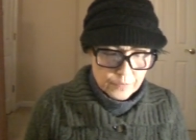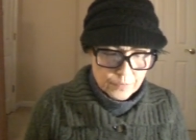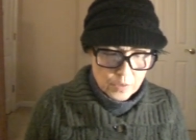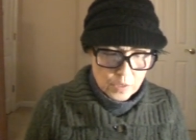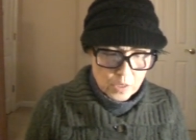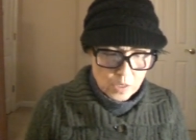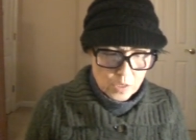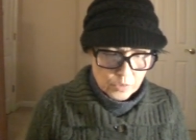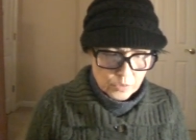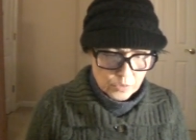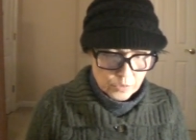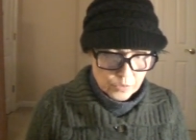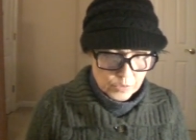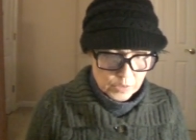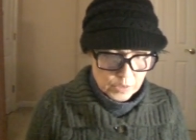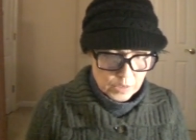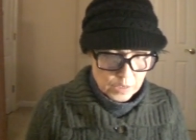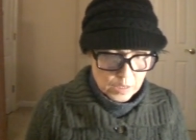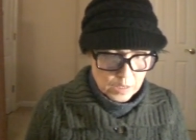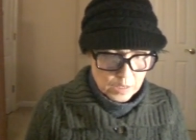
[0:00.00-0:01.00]
for all to
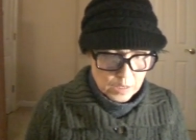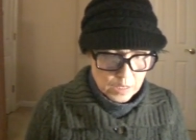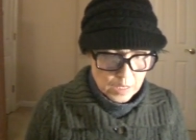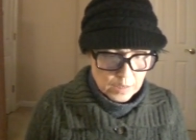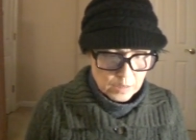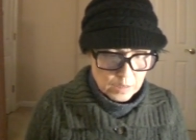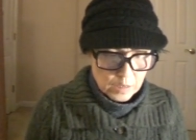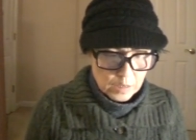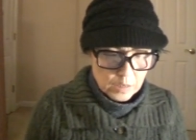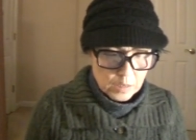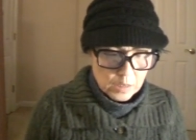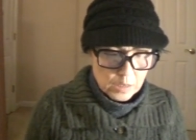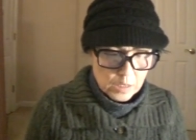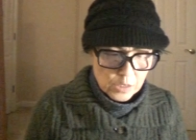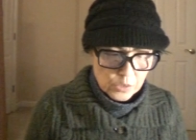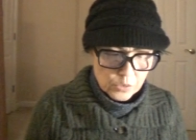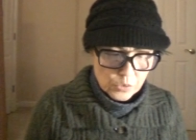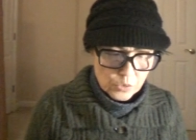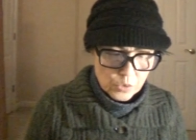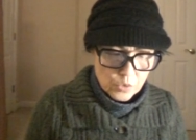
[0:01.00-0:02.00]
see, and it
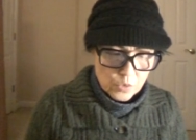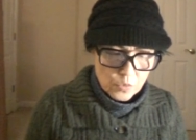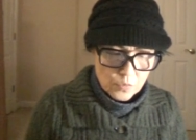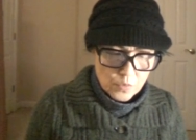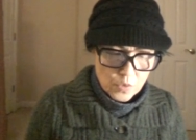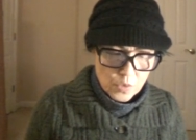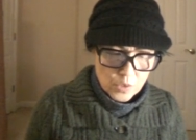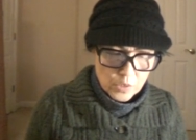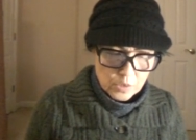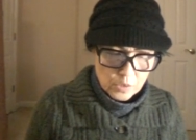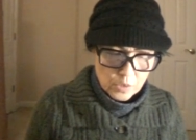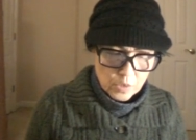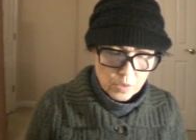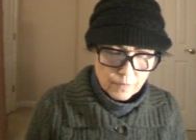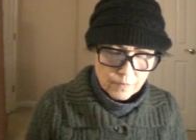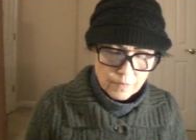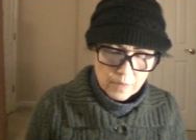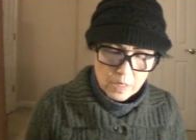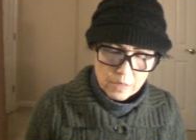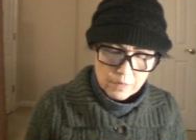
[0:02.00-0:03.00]
needs no voice
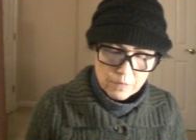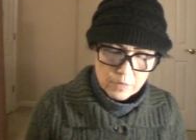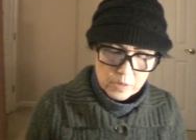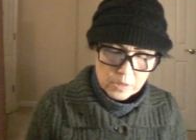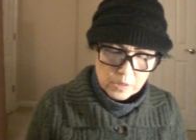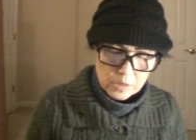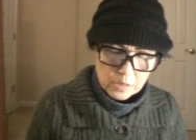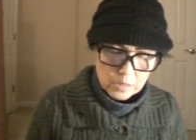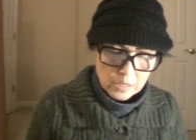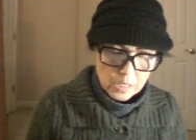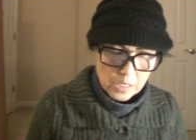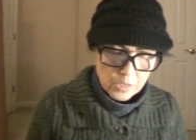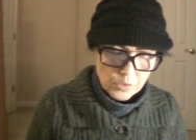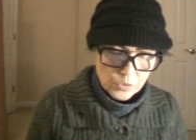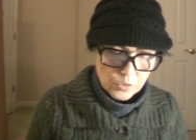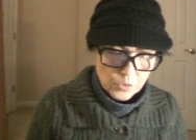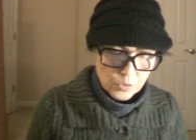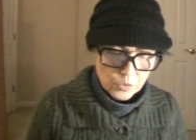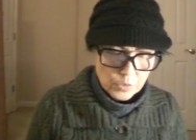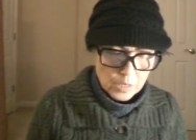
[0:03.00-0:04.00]
of ours in
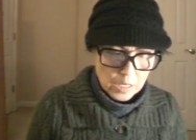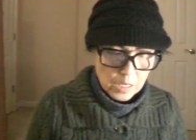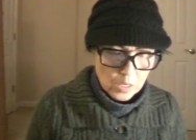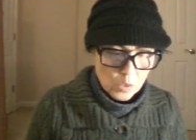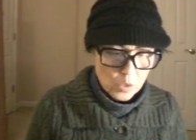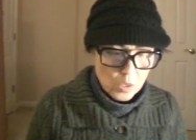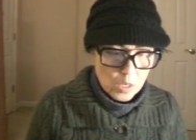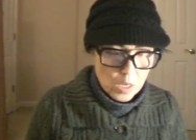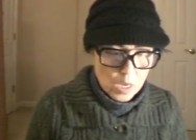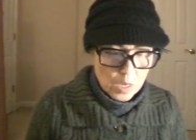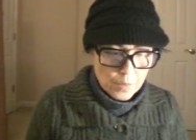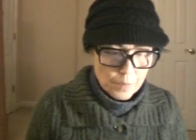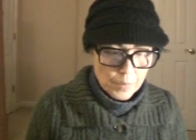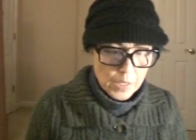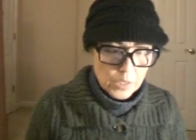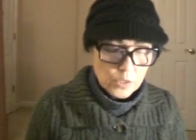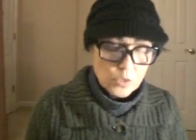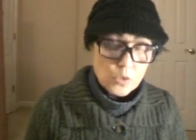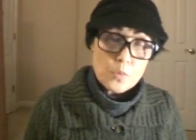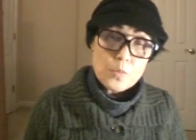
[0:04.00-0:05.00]
council now,
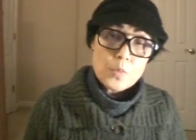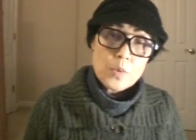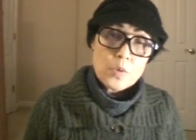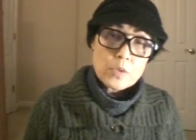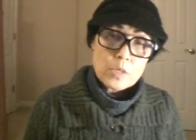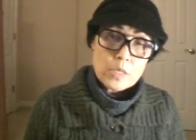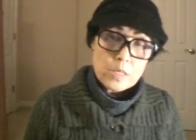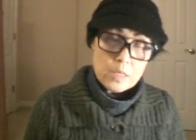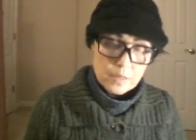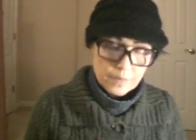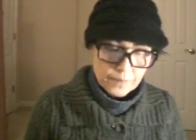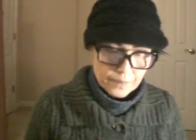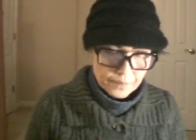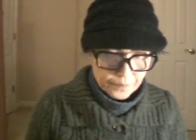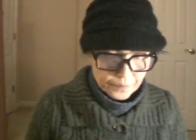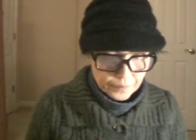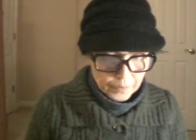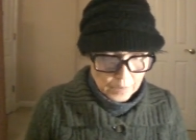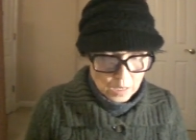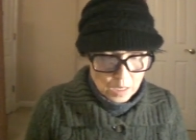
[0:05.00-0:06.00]
my noble king.
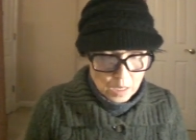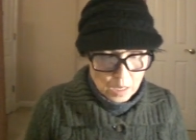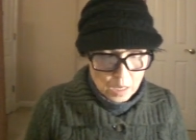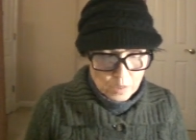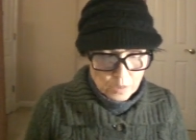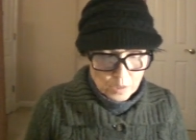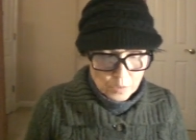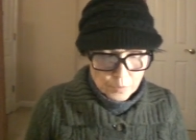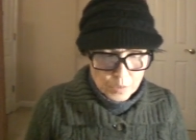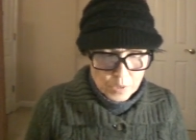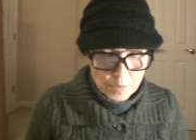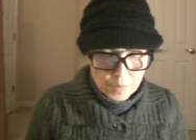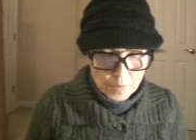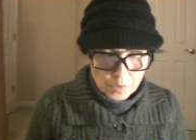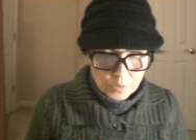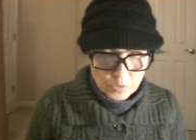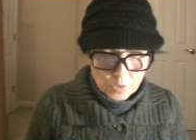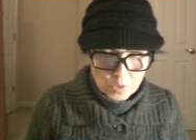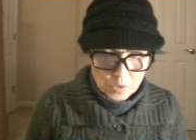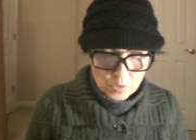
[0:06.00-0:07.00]
The
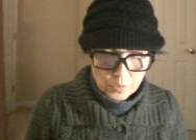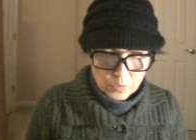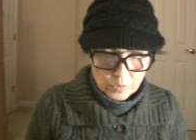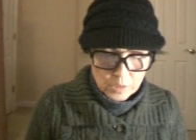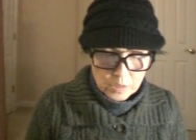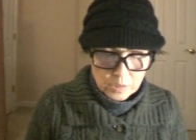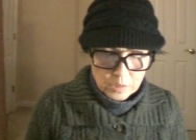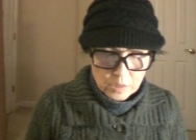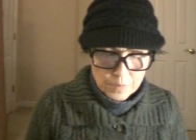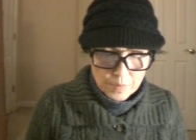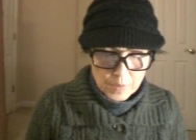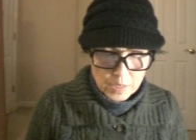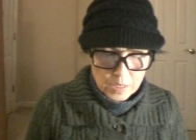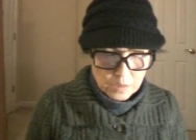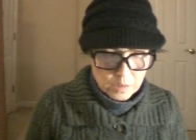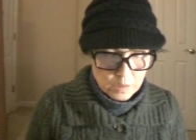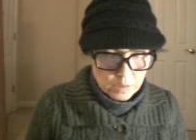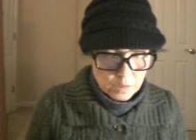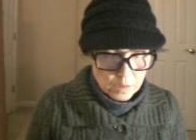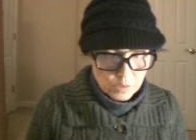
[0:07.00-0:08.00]
people know, they
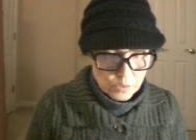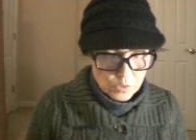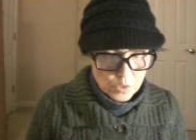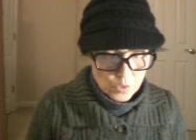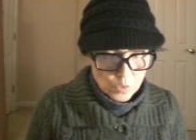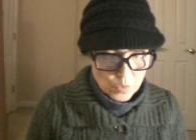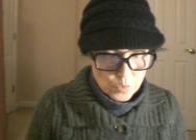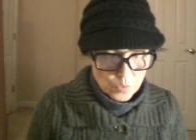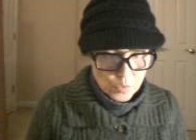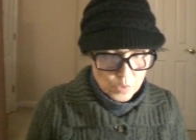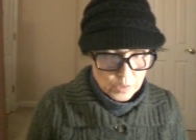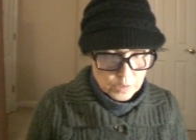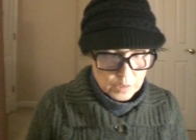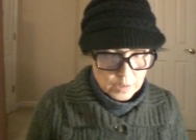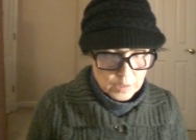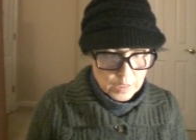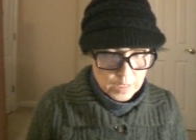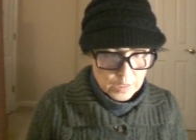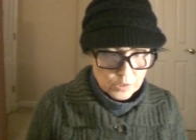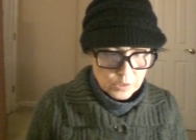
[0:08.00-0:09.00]
admit, they know
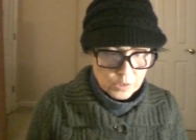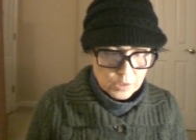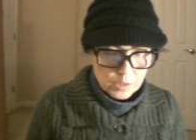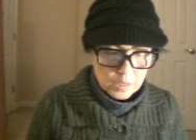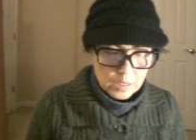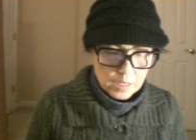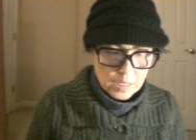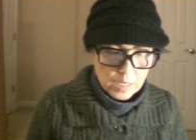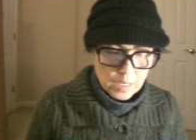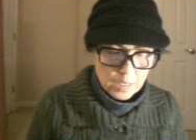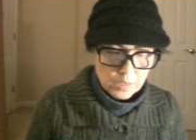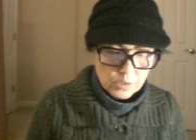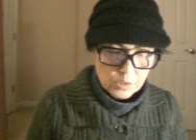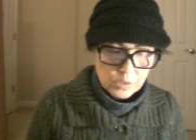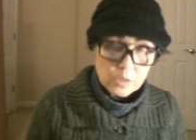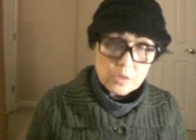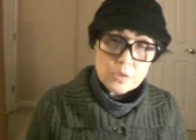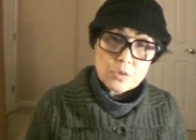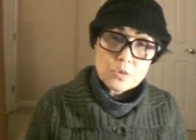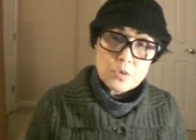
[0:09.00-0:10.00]
what destiny has
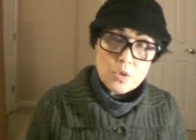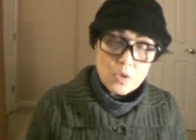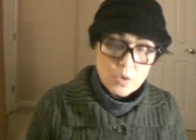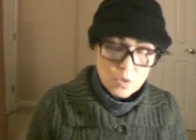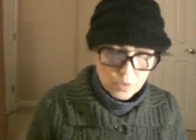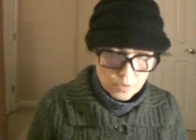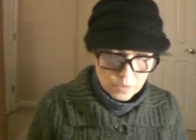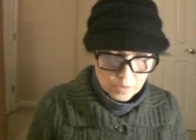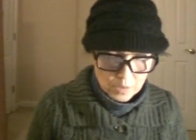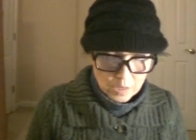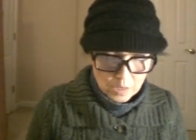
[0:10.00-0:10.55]
in store,